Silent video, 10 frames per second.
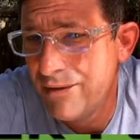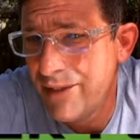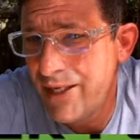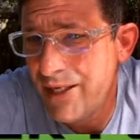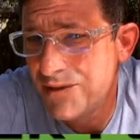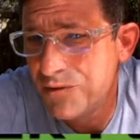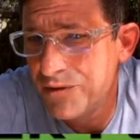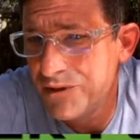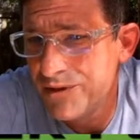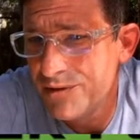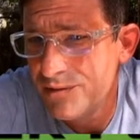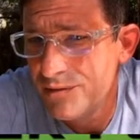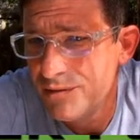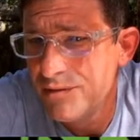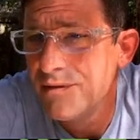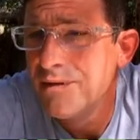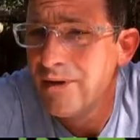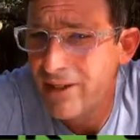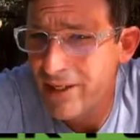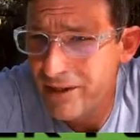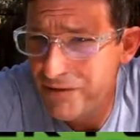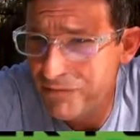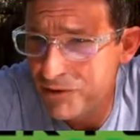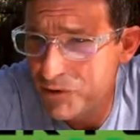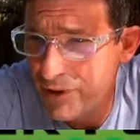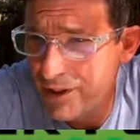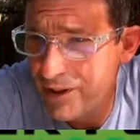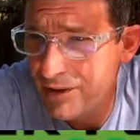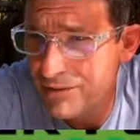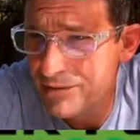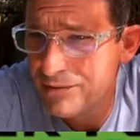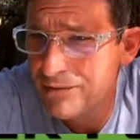Yeah, Sergis, Thank you for joining us.